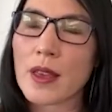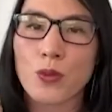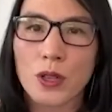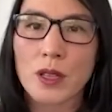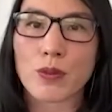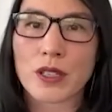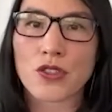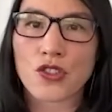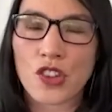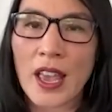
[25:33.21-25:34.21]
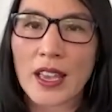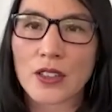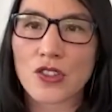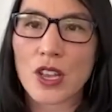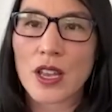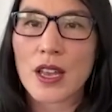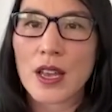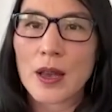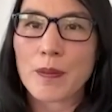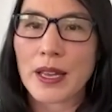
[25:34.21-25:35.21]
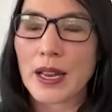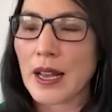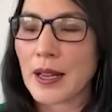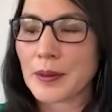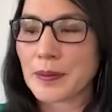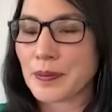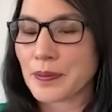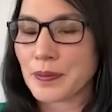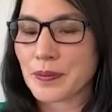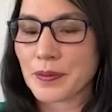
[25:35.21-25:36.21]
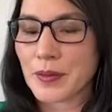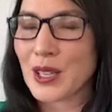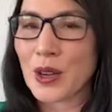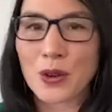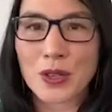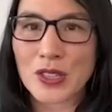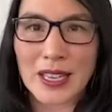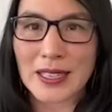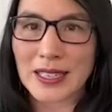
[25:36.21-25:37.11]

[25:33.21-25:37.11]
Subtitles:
way that really brings change. But, you know,